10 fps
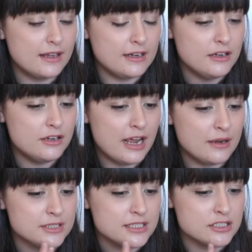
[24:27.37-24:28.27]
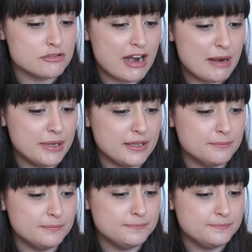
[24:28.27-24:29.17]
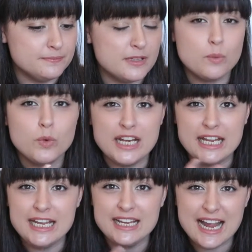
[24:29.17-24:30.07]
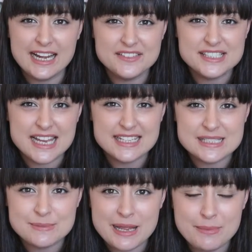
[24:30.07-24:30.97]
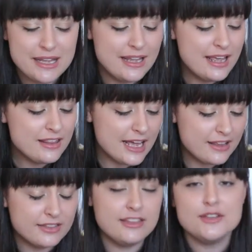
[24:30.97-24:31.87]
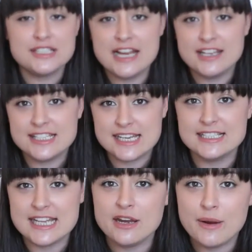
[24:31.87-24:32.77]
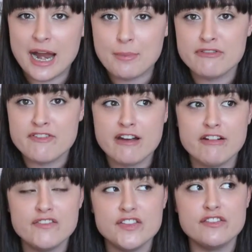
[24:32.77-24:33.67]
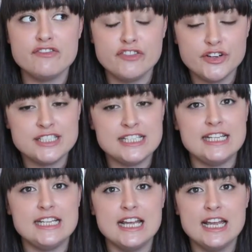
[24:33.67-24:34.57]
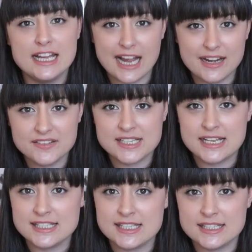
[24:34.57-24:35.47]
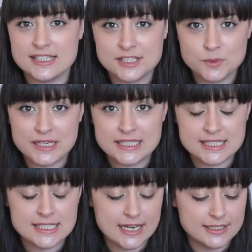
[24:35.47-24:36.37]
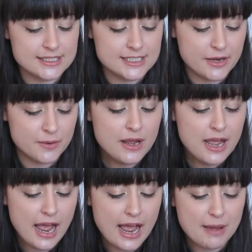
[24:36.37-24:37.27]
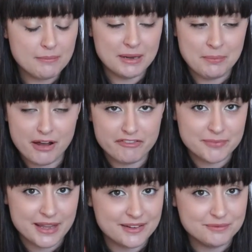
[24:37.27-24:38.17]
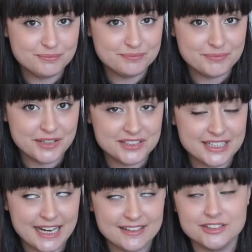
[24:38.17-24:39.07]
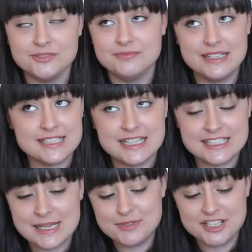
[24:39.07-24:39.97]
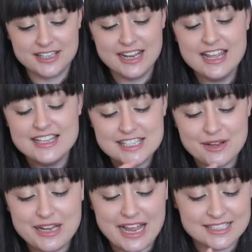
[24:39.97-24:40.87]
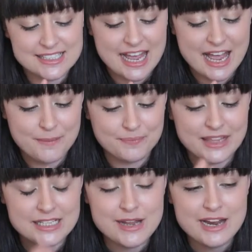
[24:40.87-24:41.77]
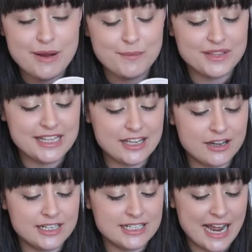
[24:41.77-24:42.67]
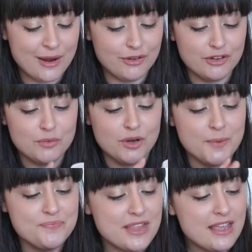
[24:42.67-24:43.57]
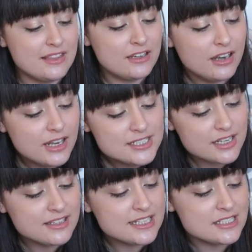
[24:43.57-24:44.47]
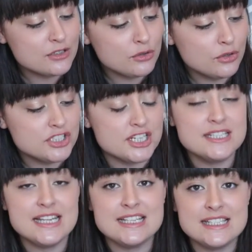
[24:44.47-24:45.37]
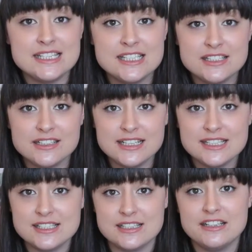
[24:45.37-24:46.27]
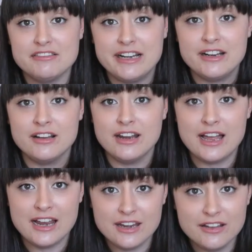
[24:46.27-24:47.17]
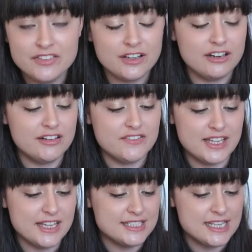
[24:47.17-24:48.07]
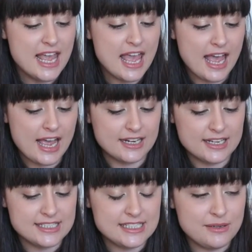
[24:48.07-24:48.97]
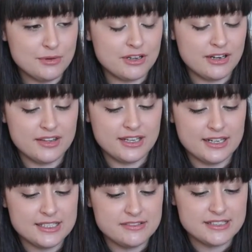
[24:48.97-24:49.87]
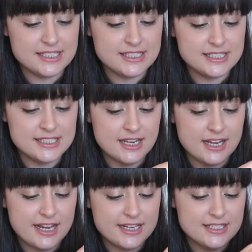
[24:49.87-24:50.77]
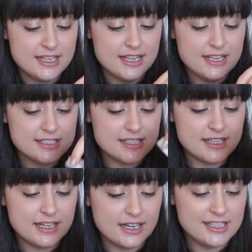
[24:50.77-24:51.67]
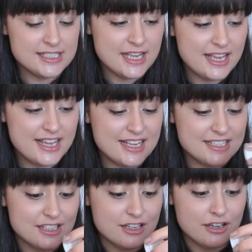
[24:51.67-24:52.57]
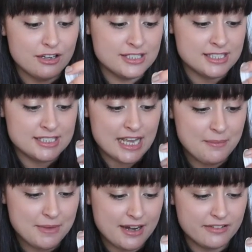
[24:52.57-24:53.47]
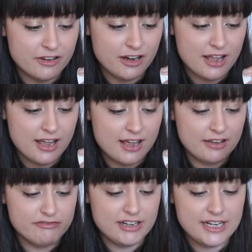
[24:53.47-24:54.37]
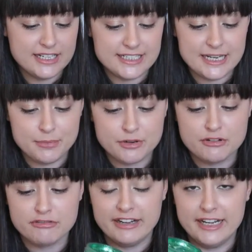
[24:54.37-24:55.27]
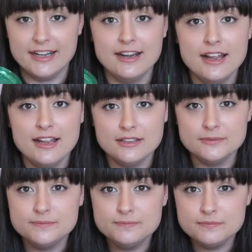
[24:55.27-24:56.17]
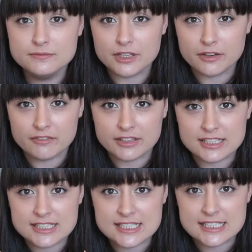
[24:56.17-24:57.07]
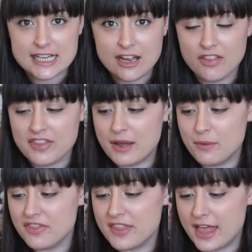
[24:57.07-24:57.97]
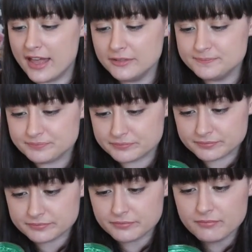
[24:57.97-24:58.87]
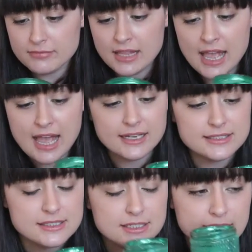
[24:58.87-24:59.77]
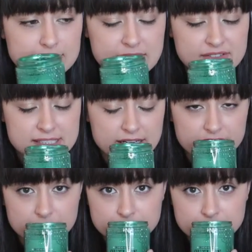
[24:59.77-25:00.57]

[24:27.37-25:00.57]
I don't know how to describe it. The woody kind of sense, maybe that those kind of scents. Anyway, I prefer over the fruity kind of sense, the the sweeter sense. So um, apart from that, birthday candle. That's an exception. So yes, um, that's why I went with the Hooded Outlaw one. The colours on this are gorgeous. It's a stunning, stunning green colour. I love the colour of this. And let's see what colour the glitter is inside. So the glitter is the same kind of colour, a really deep green. You can see on that one there. And let's have a sniff.